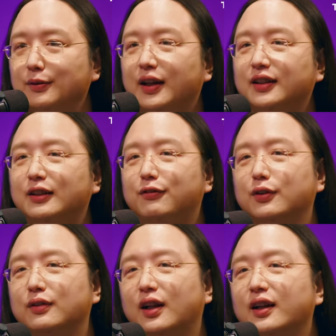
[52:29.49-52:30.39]
And if
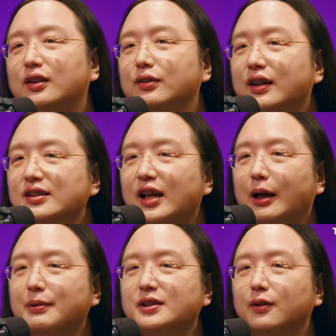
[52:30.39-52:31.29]
you like today's
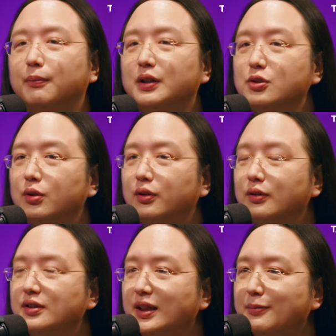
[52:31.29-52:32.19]
episode, be sure
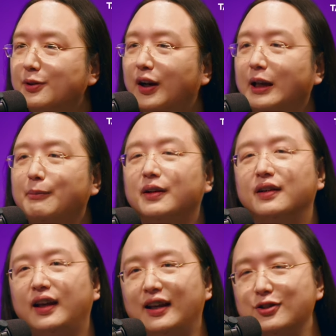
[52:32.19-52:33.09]
to subscribe
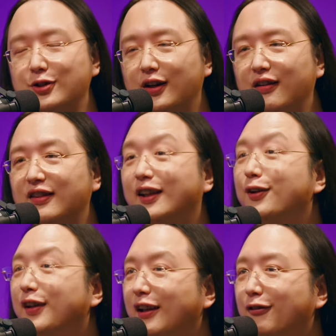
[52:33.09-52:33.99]
and share. Thank you
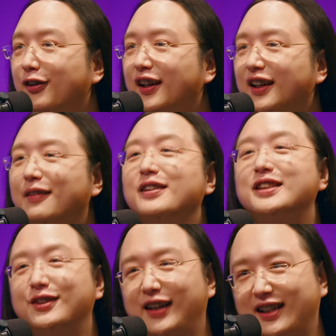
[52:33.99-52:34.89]
again, Freddy.
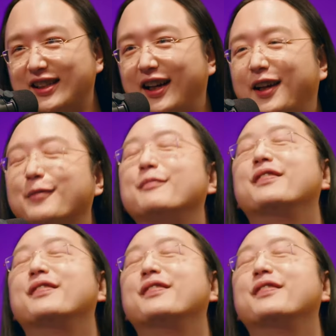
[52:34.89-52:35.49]
See you next time.